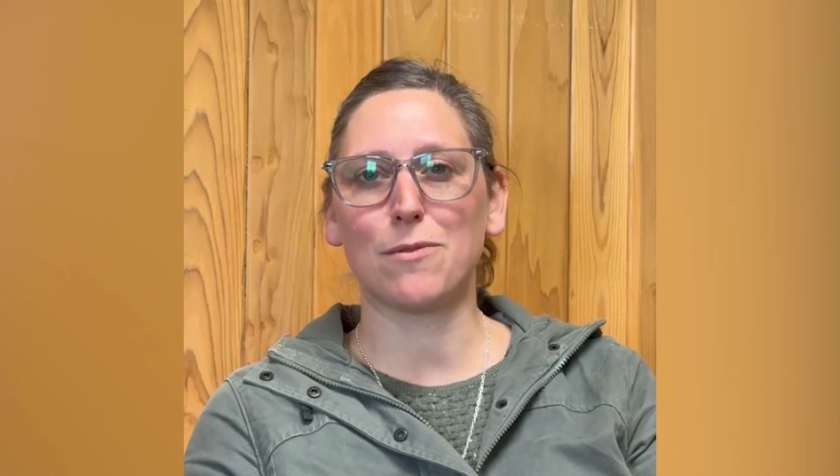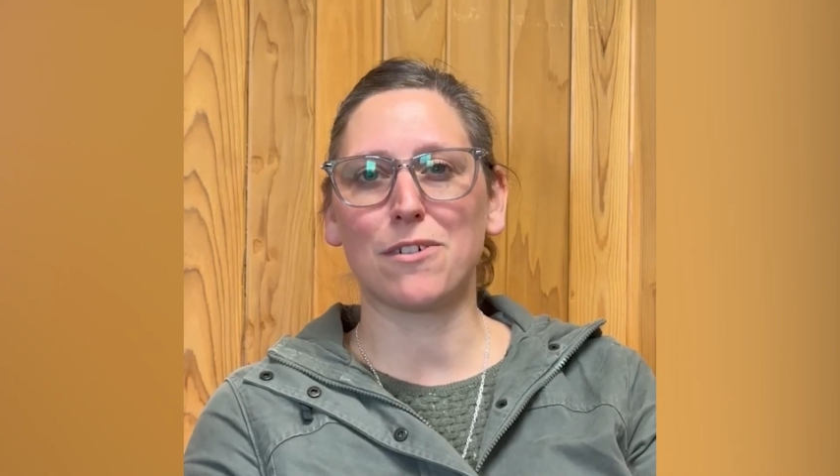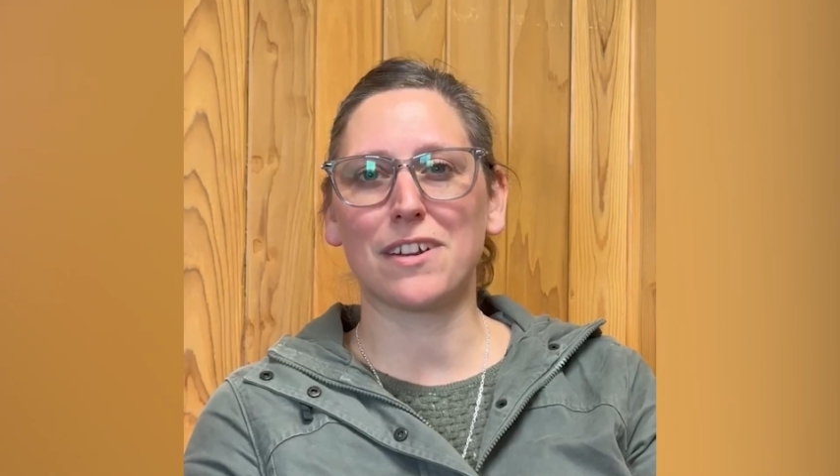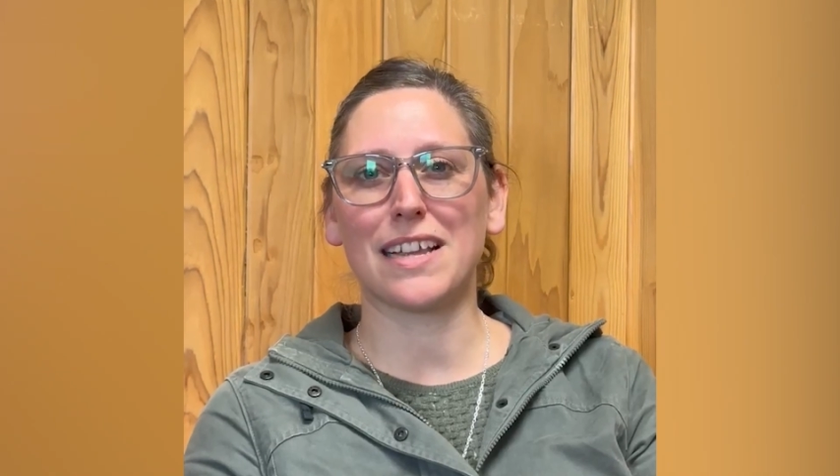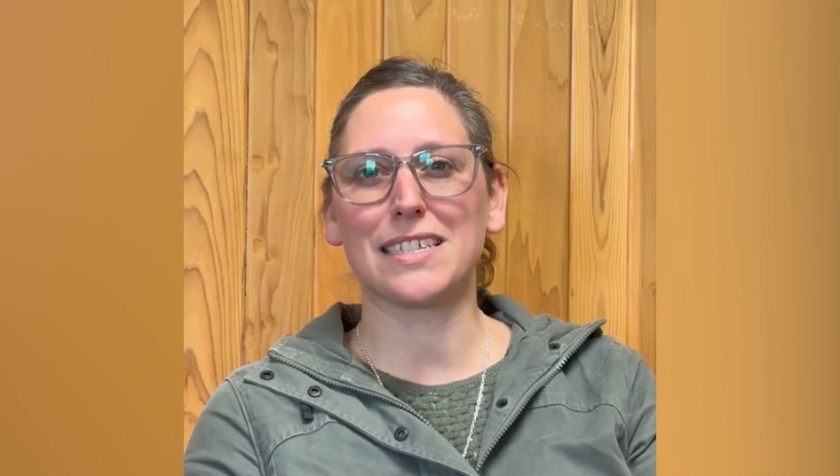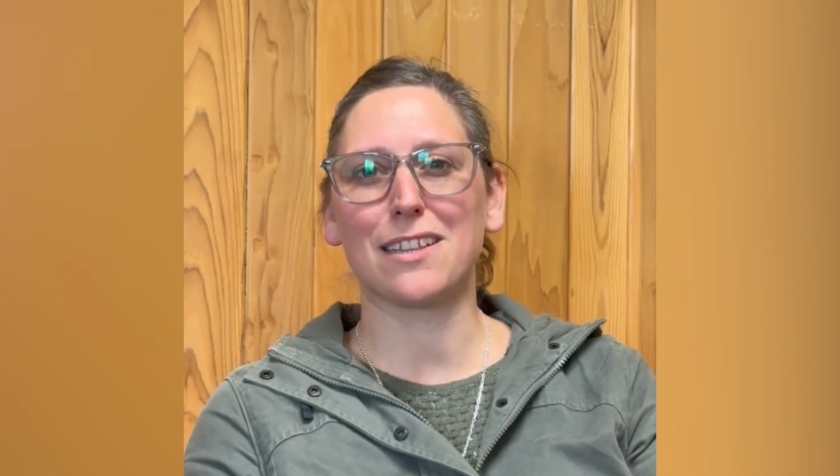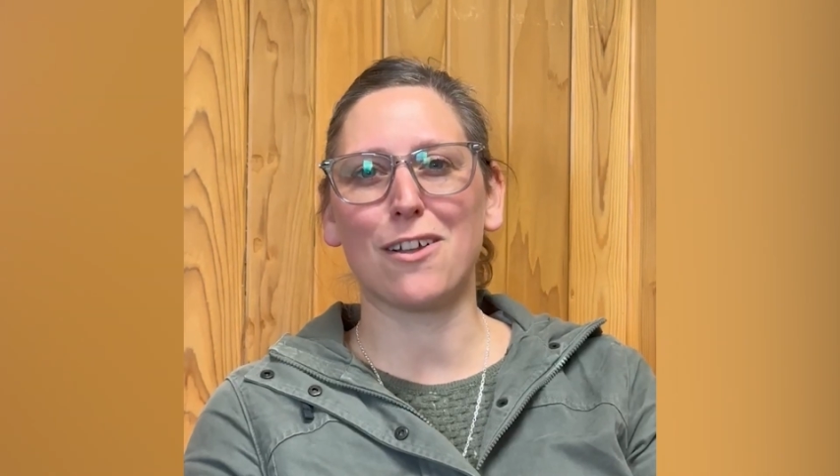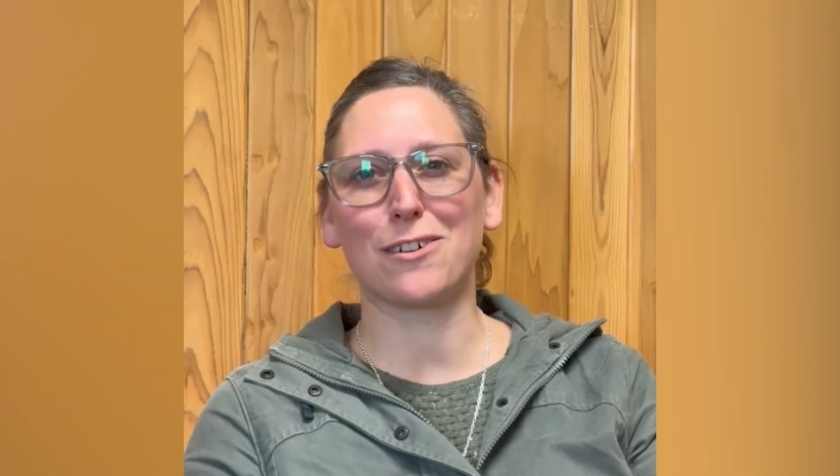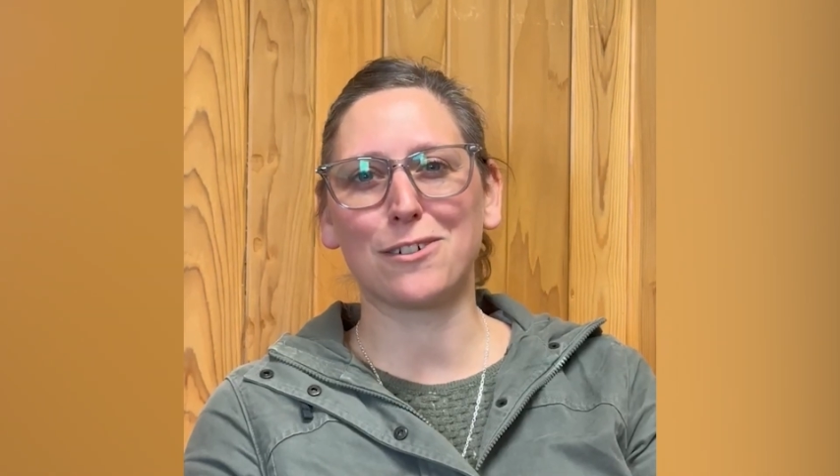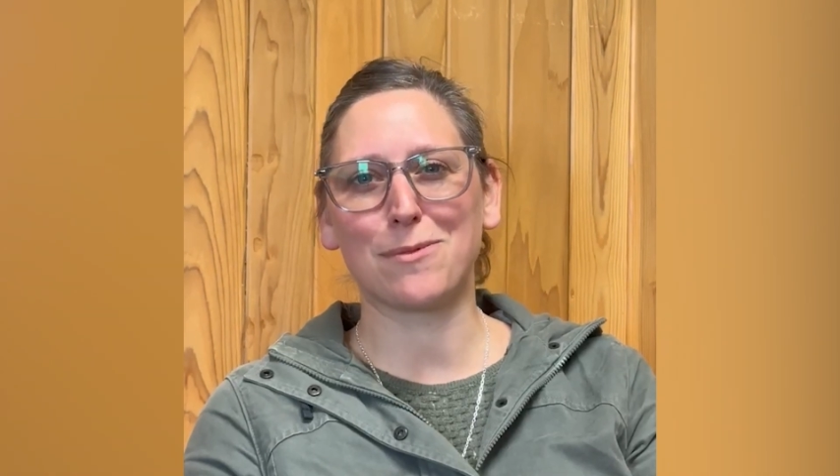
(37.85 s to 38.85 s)
to work as a
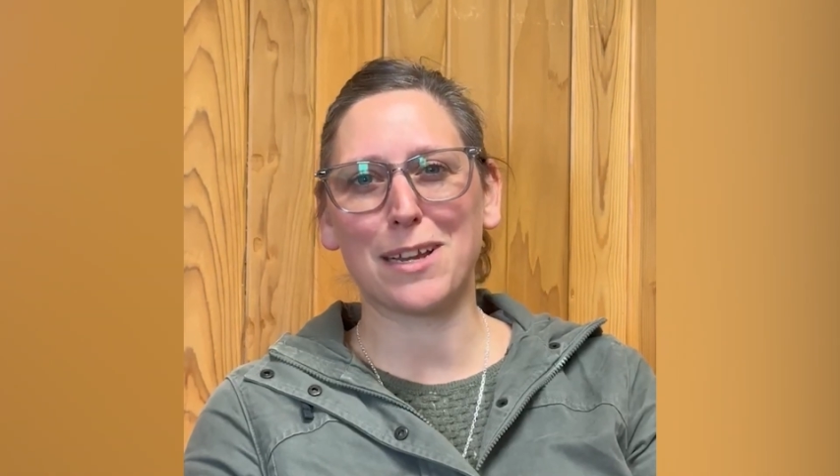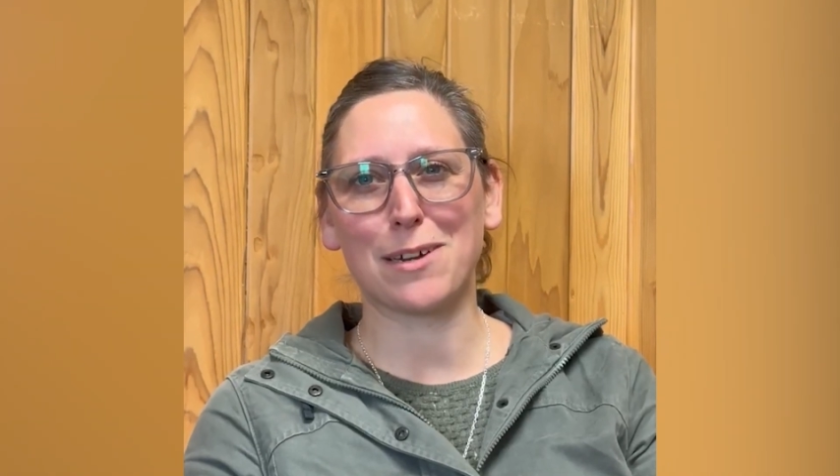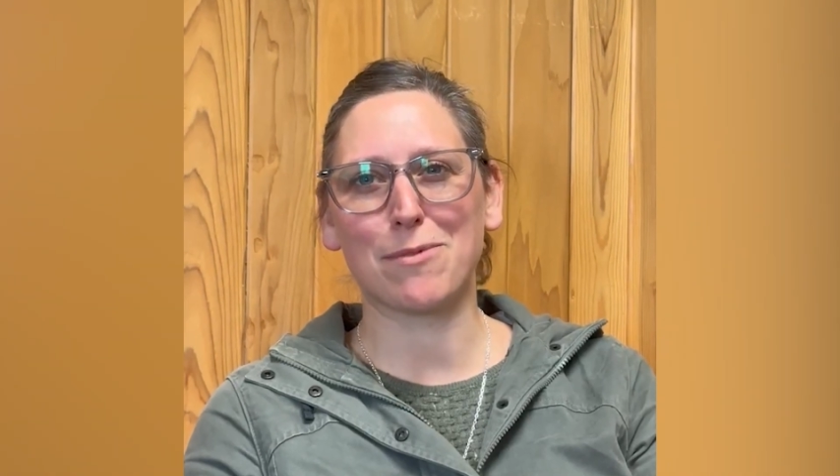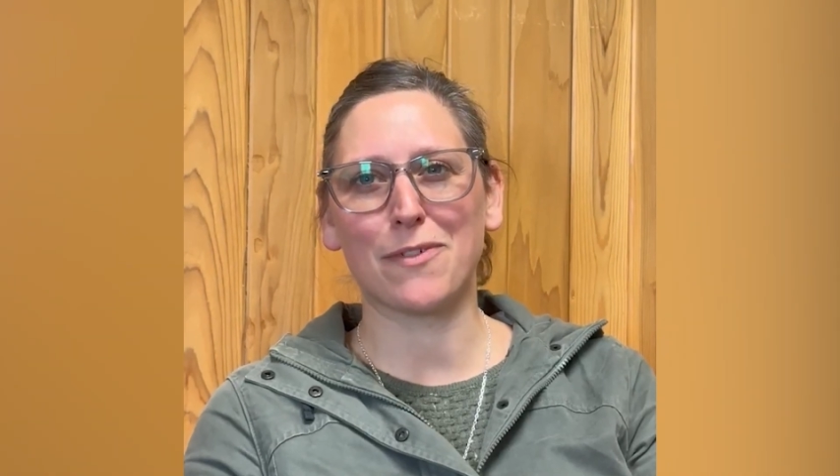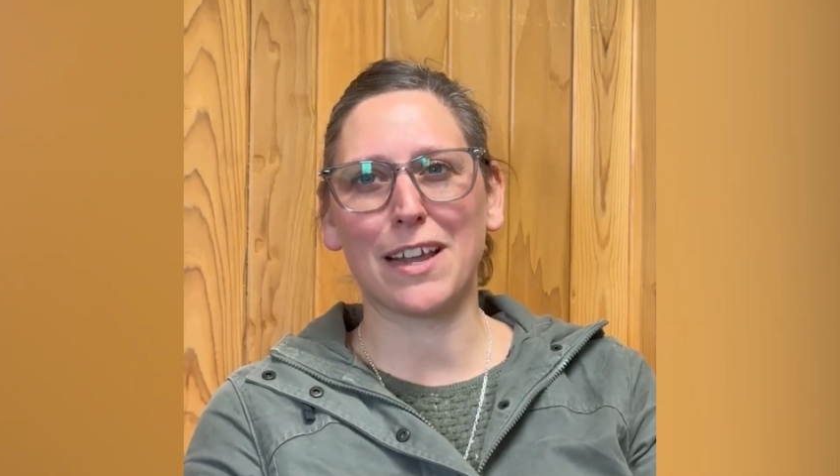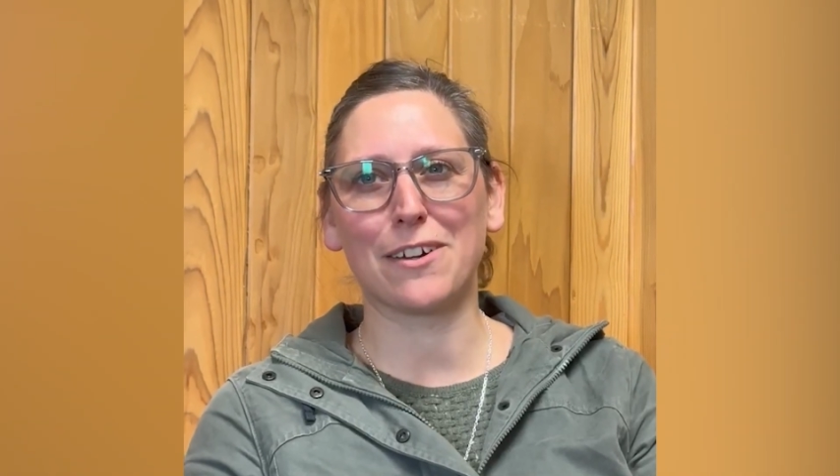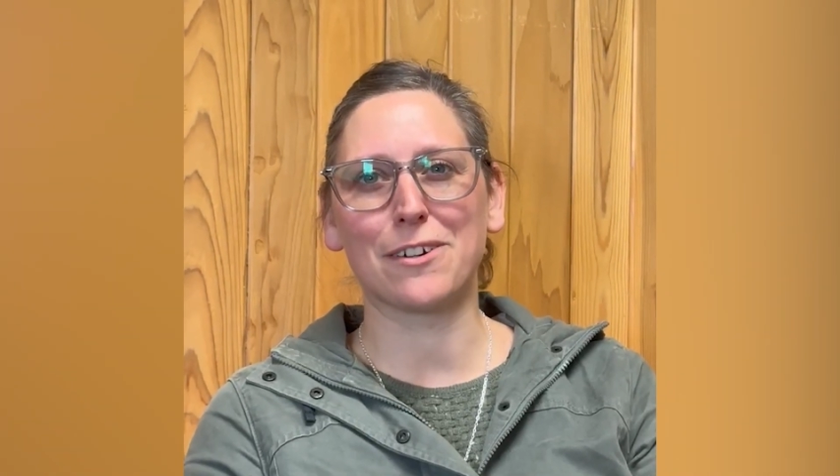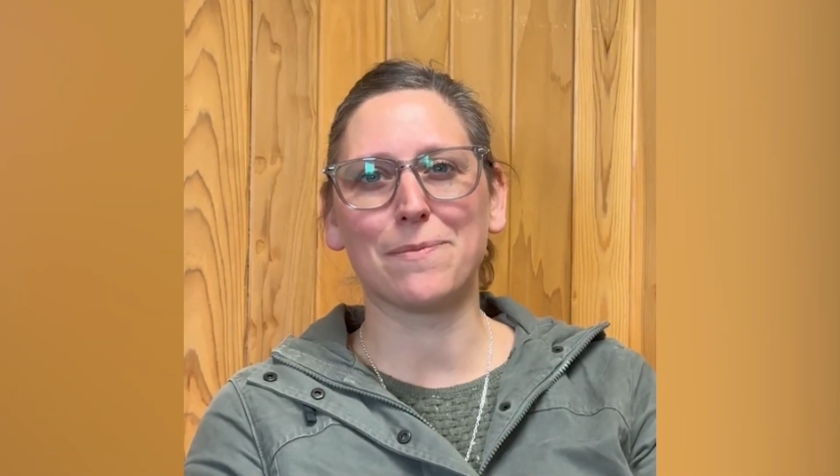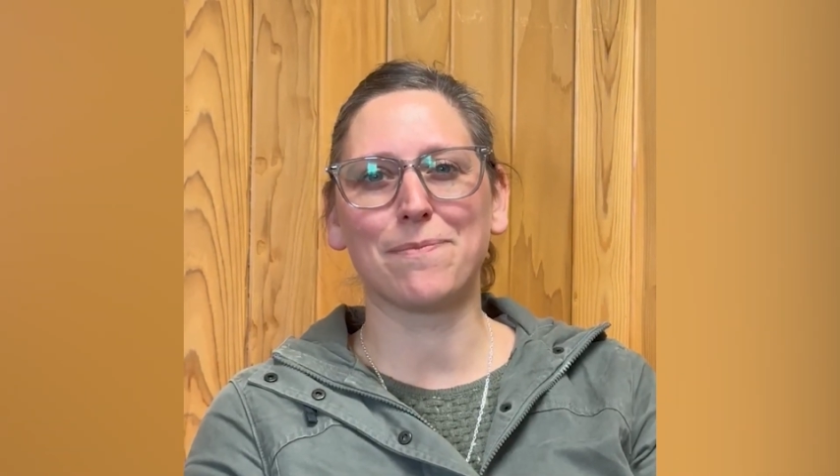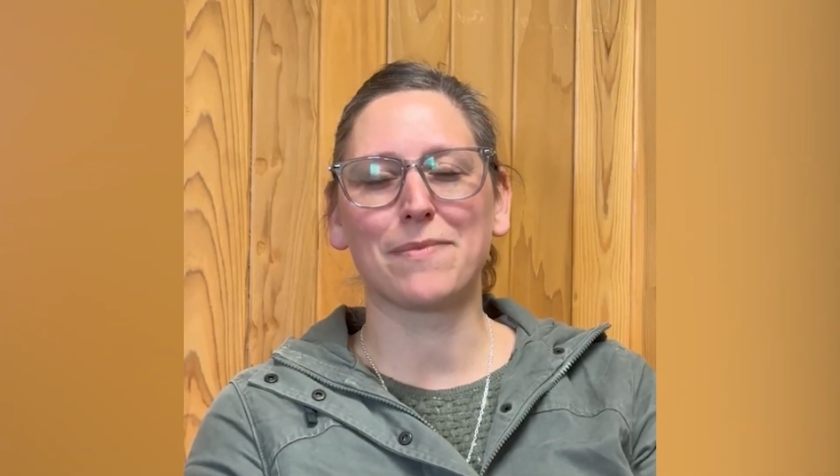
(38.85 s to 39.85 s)
long-term care
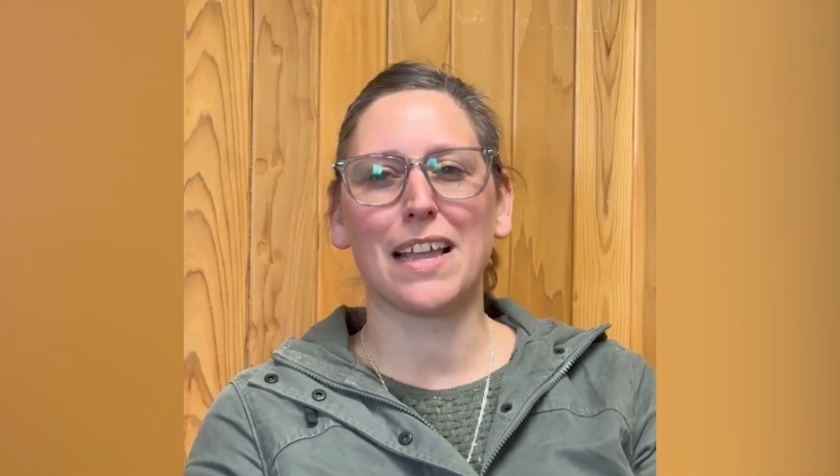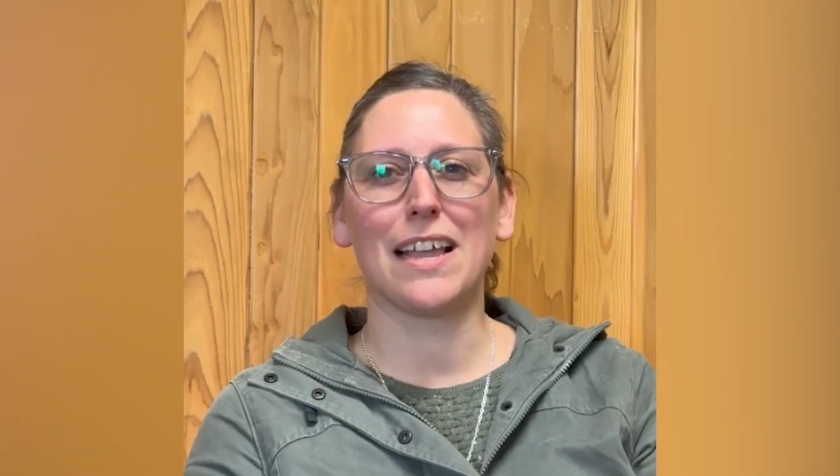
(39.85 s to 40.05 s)
provider.